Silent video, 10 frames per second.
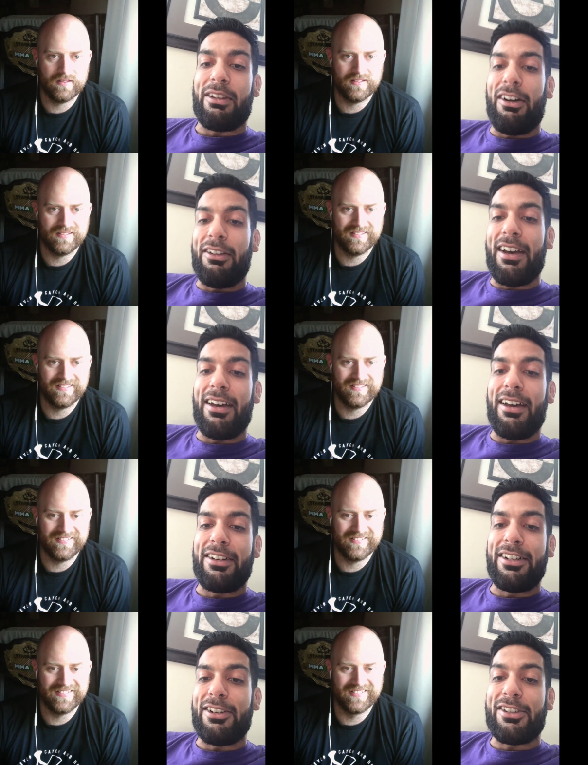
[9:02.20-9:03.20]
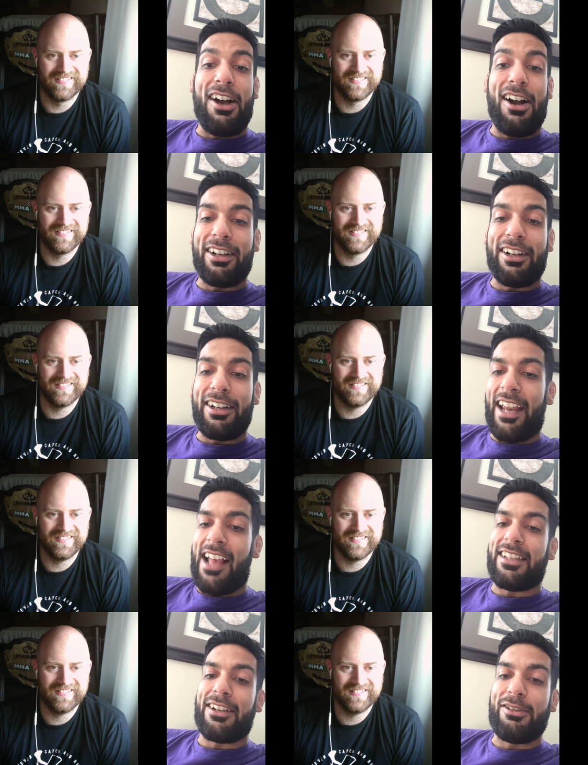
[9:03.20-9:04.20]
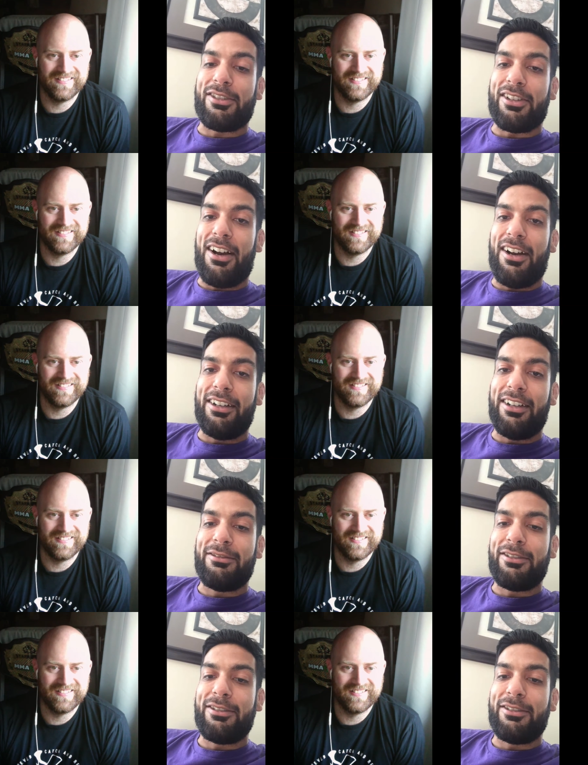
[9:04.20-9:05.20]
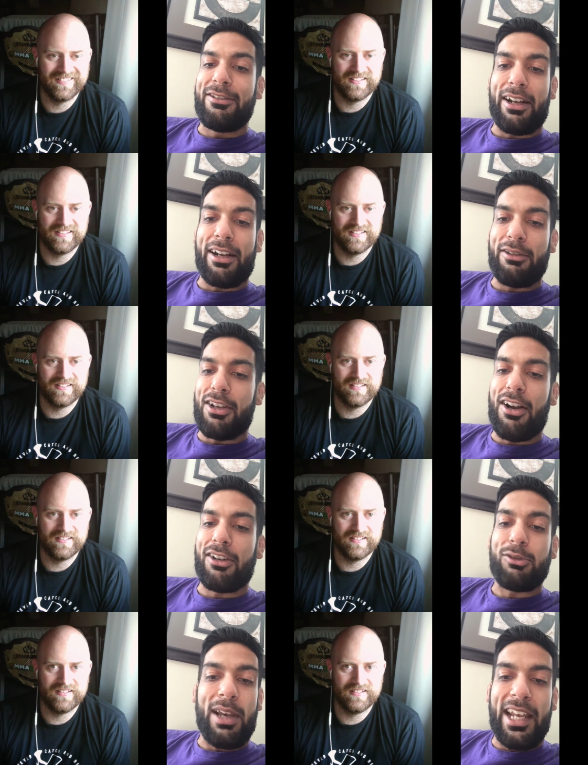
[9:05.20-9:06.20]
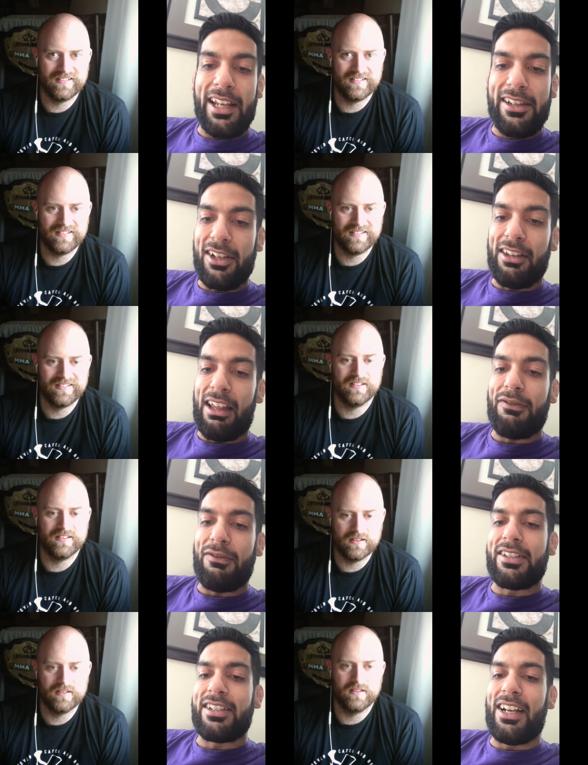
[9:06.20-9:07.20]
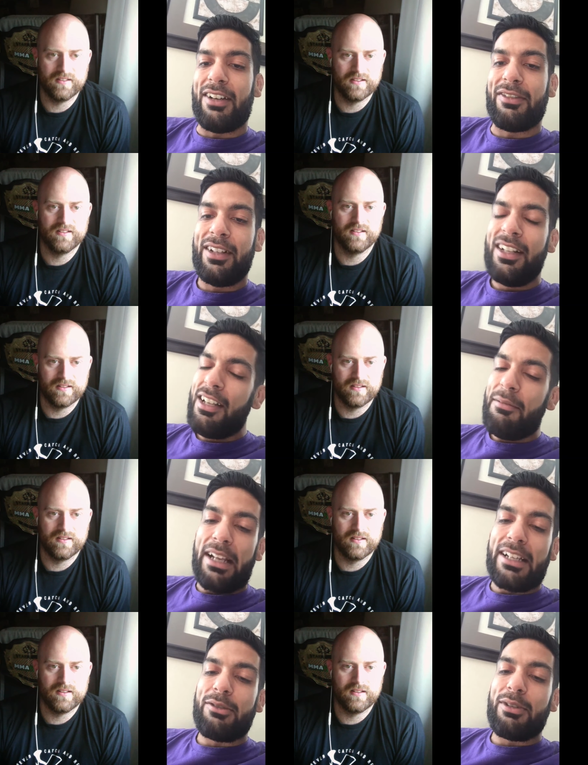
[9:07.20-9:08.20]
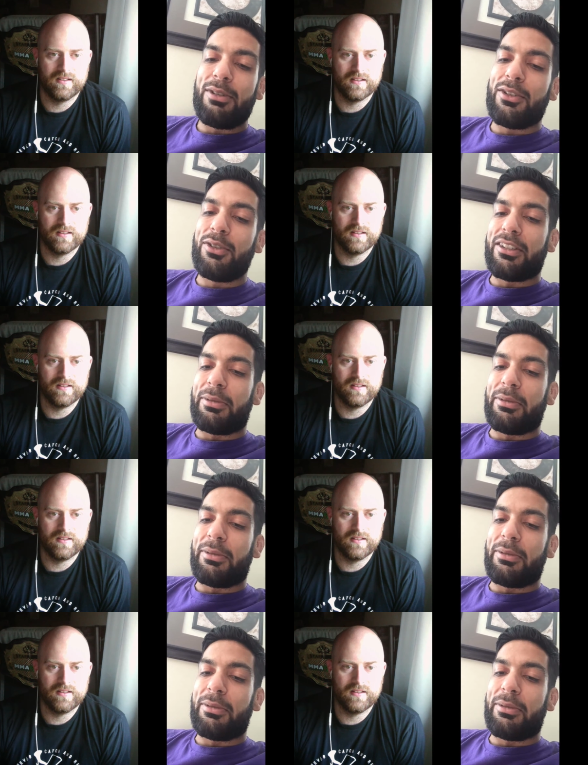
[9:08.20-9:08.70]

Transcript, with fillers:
Speaker 1: with all the other, you know, song and dance that goes on, you know, walkout songs, weigh-ins, all that fun stuff. Makes it a really cool